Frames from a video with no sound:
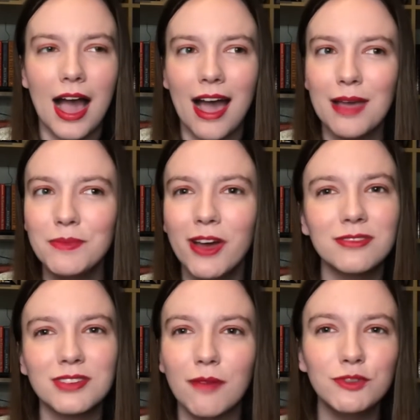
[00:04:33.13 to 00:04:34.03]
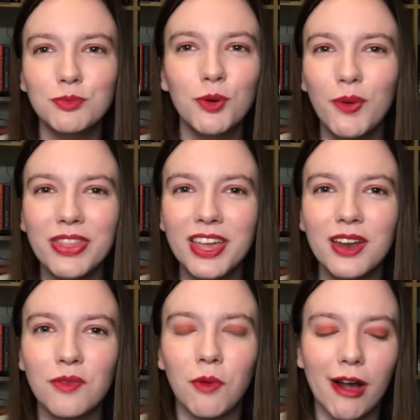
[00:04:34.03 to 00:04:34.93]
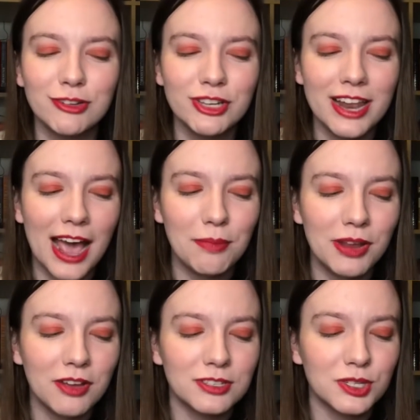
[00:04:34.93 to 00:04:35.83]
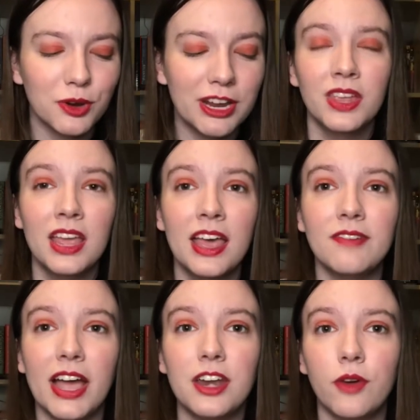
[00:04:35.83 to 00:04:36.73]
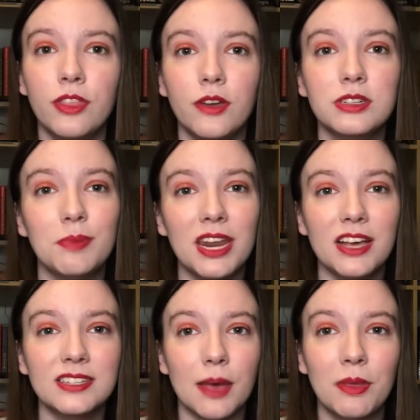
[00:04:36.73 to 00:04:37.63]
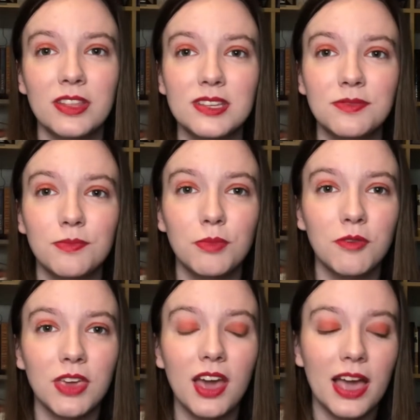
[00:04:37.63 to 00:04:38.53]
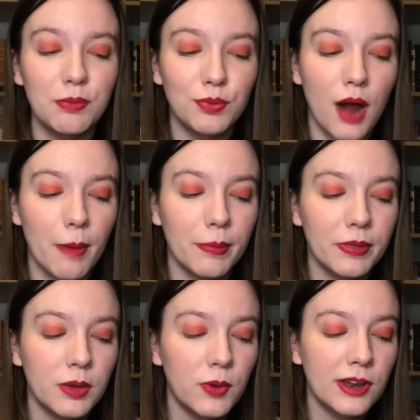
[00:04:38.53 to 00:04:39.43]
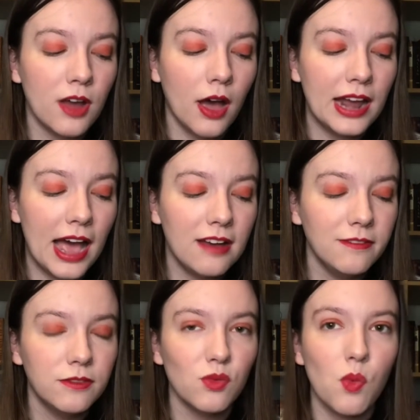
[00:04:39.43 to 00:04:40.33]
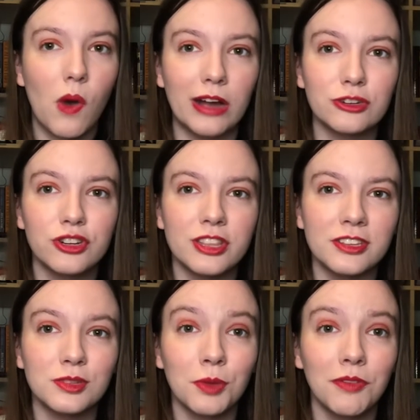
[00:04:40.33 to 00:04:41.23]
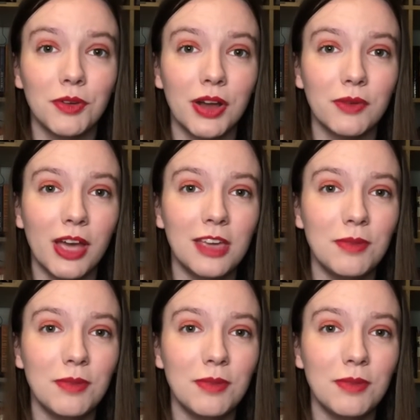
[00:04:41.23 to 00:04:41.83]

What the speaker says: I'm not comfortable with it and watching it happening on screen. If I'd known that there was BDSM in this movie, I probably would not have watched this movie right away.